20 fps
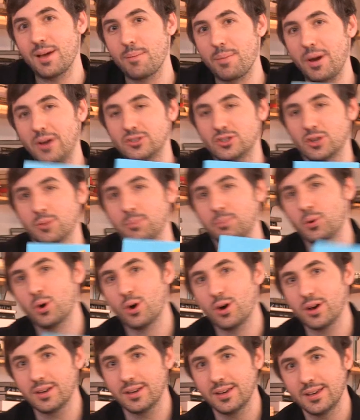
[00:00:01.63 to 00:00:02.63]
about your
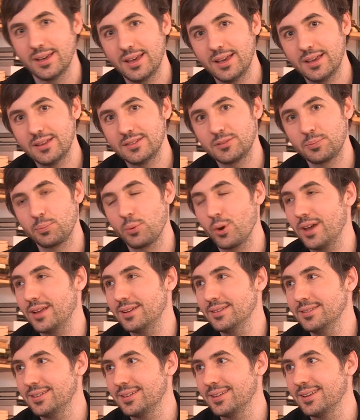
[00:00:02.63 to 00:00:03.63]
book,
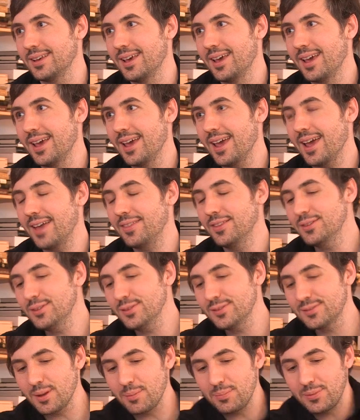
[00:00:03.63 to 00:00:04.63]
Sprint. And this
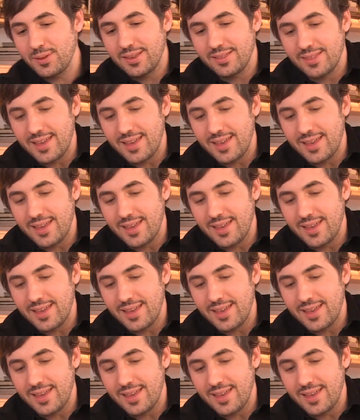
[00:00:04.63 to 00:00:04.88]
is something